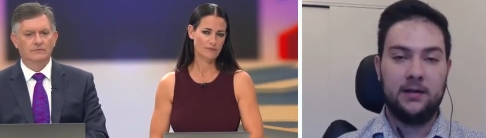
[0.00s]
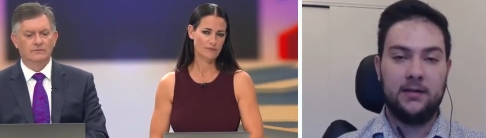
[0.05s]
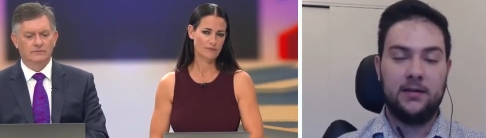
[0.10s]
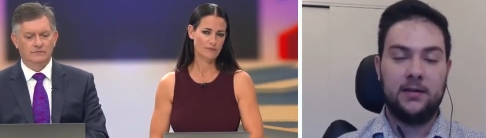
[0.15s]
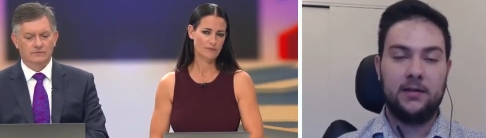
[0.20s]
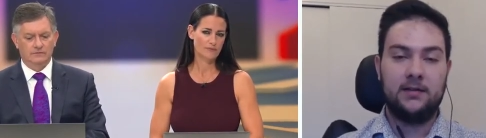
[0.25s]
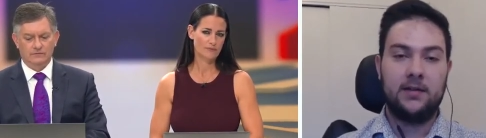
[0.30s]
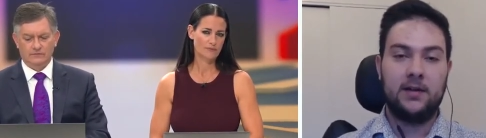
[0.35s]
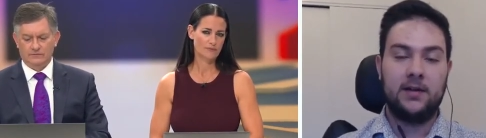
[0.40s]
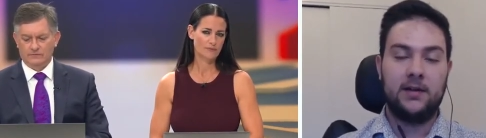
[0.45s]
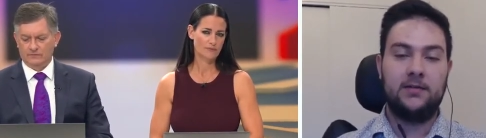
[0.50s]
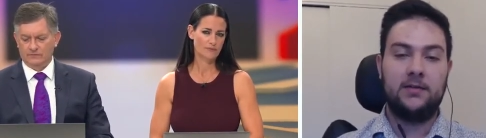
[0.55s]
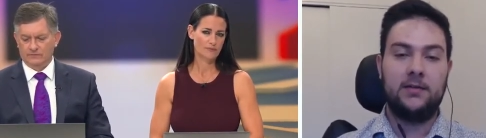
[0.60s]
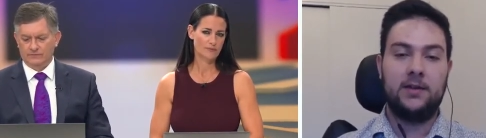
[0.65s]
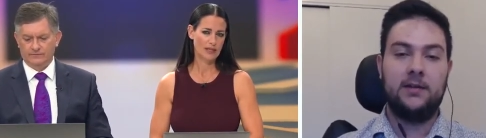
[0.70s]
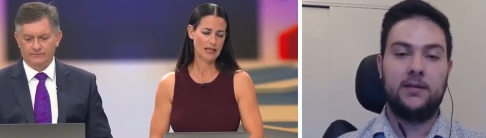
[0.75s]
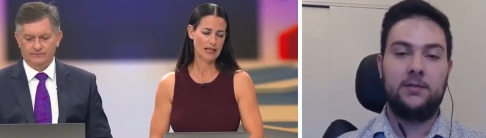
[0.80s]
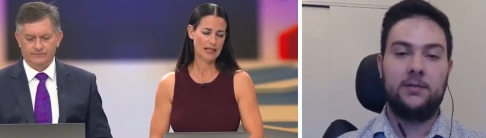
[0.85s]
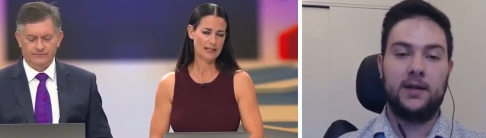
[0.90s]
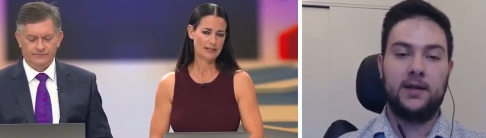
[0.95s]
Speaker 1: So this kind of
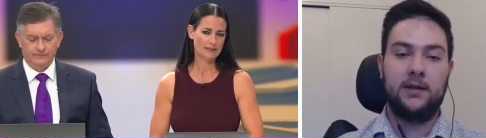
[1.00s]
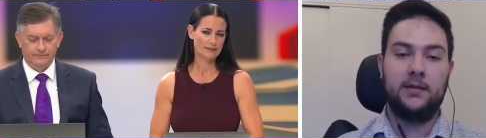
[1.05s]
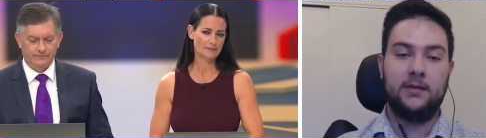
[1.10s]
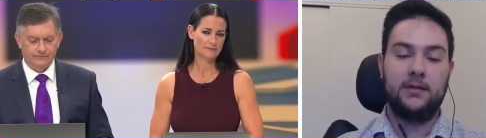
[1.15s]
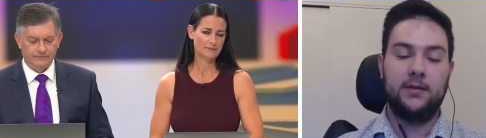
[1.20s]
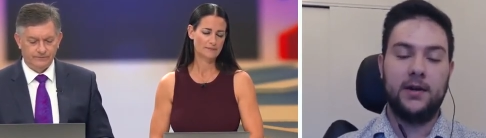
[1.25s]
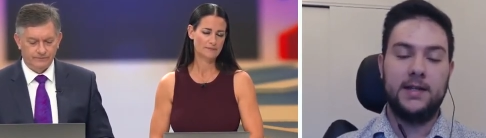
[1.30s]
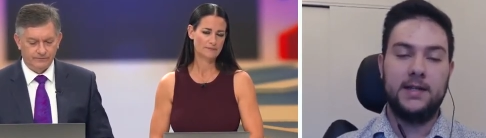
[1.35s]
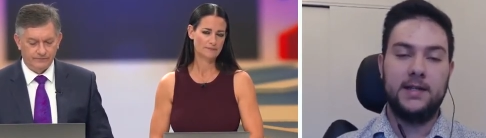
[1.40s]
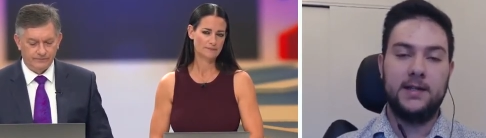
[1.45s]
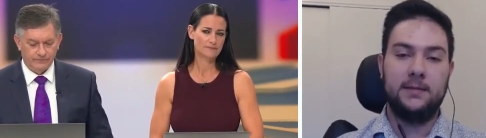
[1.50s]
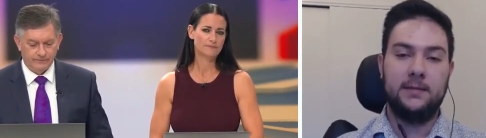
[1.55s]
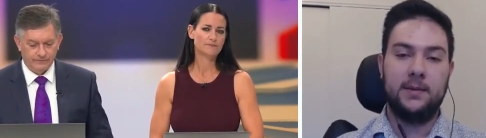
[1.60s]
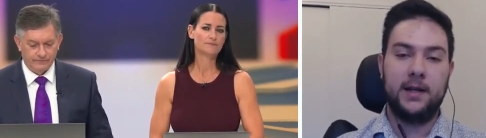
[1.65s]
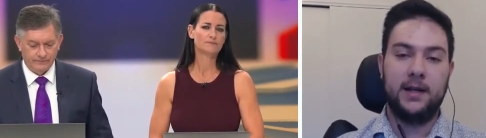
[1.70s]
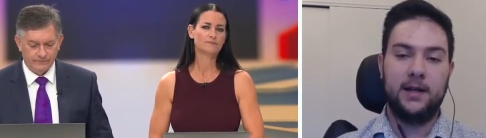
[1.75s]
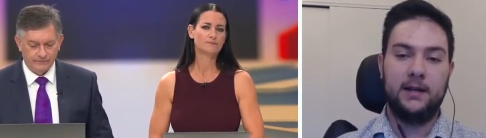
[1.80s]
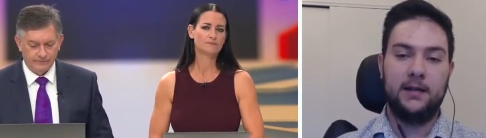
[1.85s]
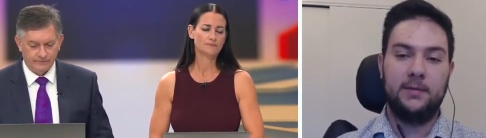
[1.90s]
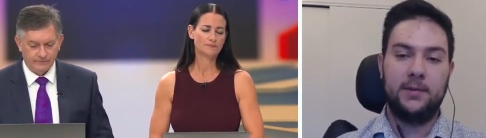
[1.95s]
sales ban is already in
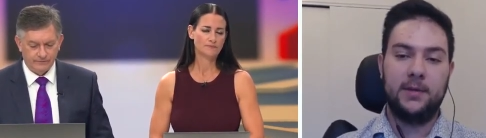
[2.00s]
place.